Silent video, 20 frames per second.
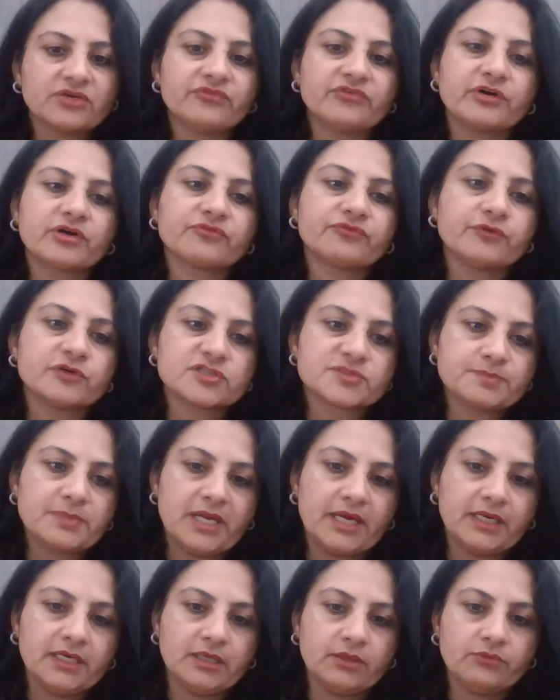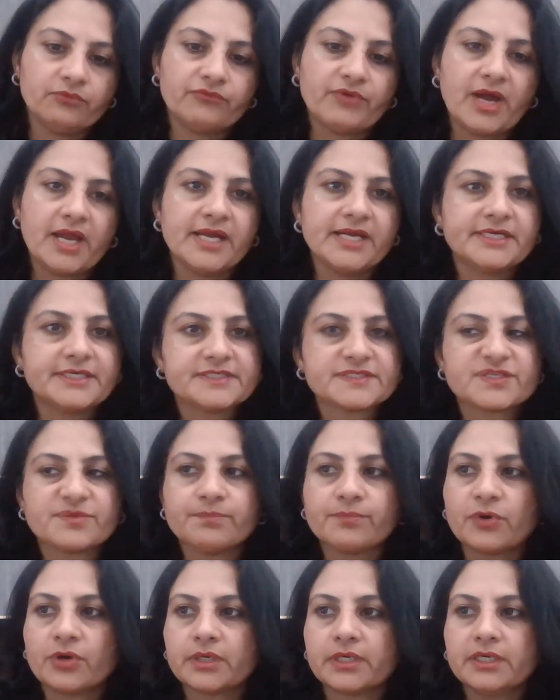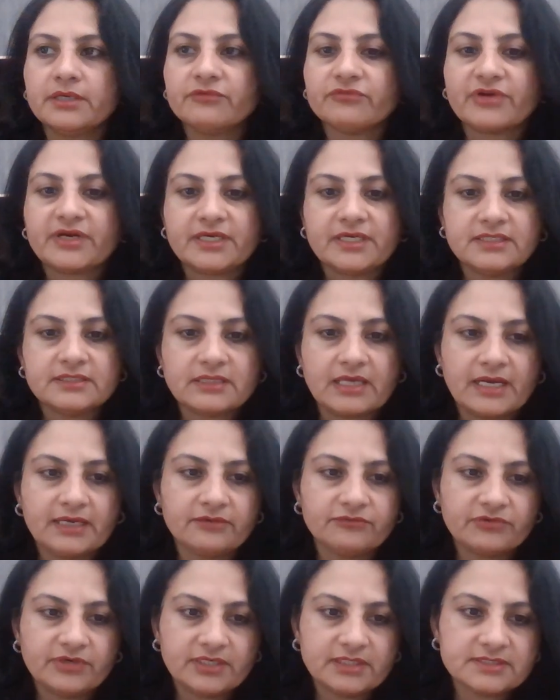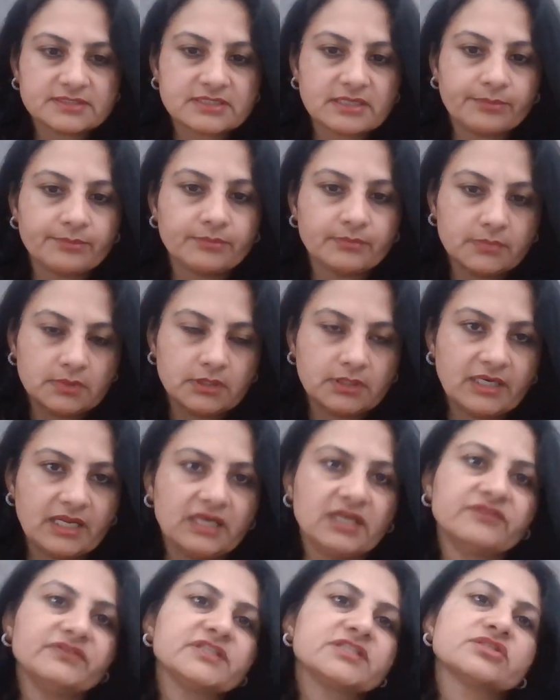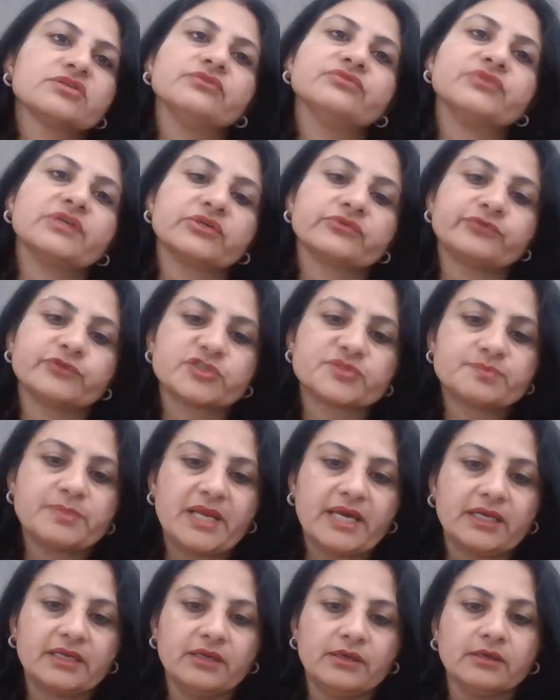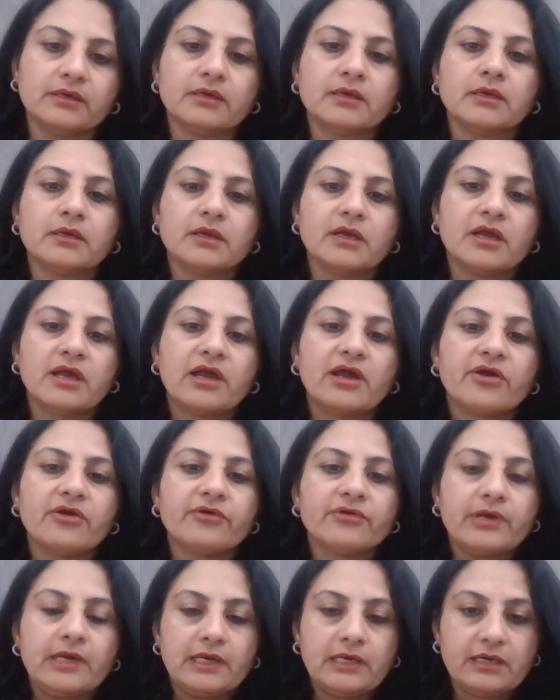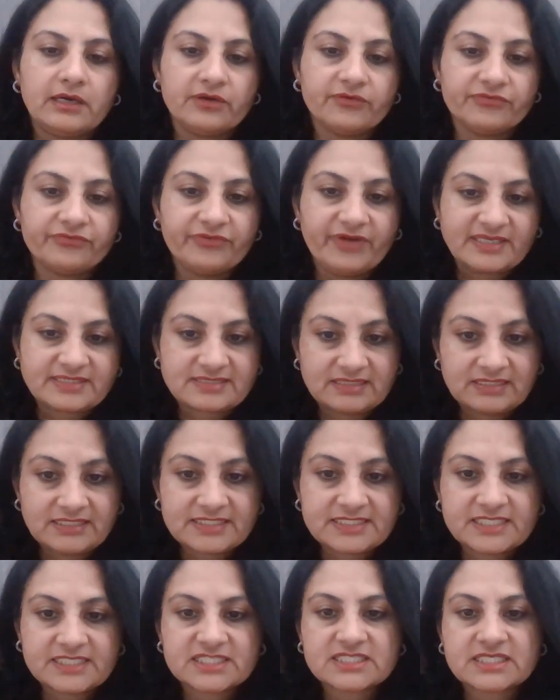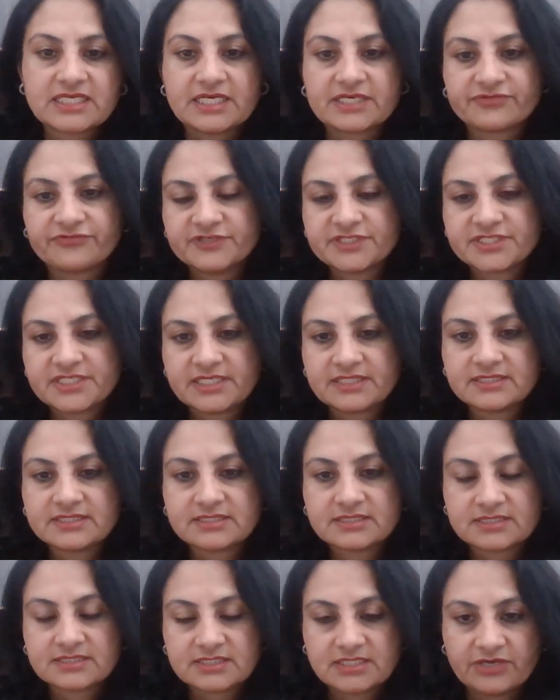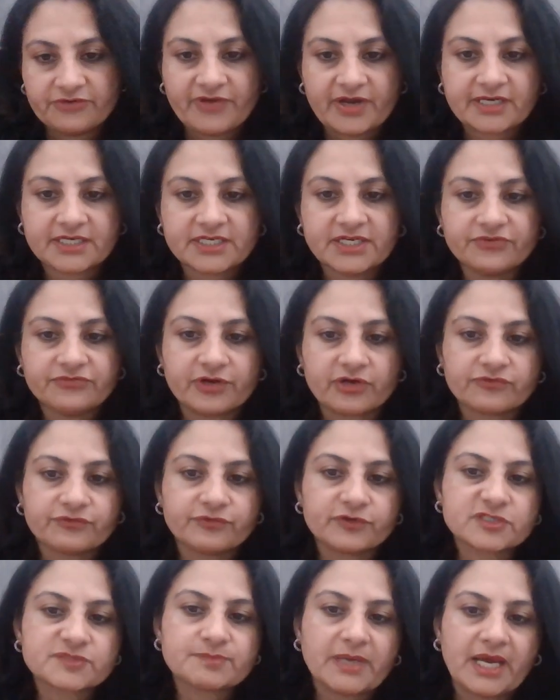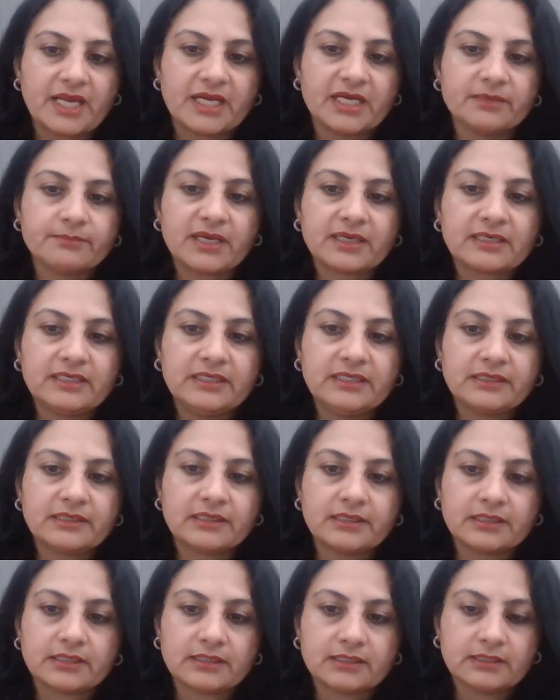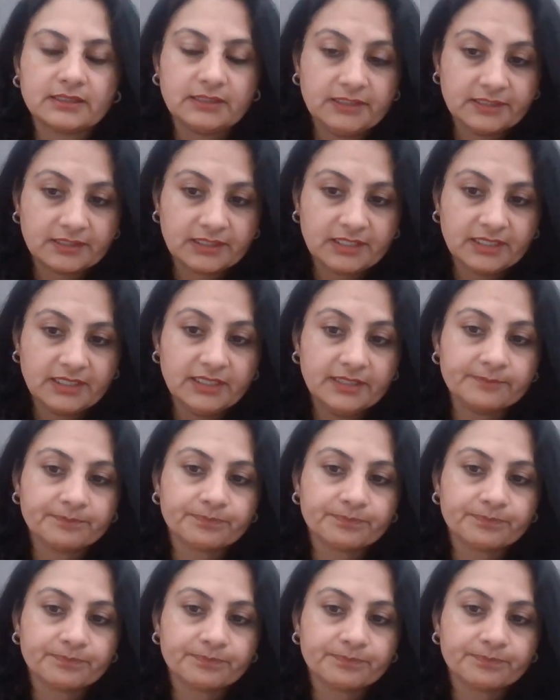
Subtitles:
Workforce planning. Why it is important? What is the relevance of workforce planning? Facilitates effective workforce planning by clearly